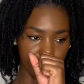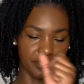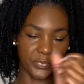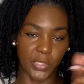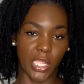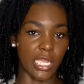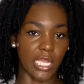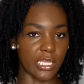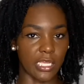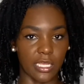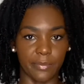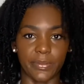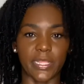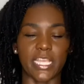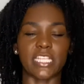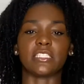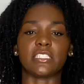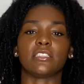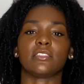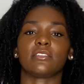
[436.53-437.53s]
a good
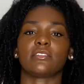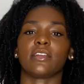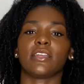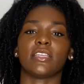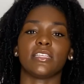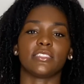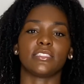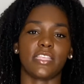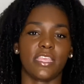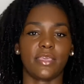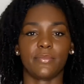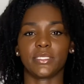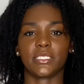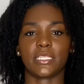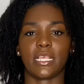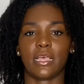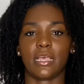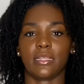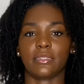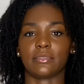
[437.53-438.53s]
place to start is
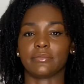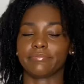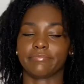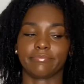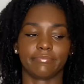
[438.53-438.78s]
Amazon.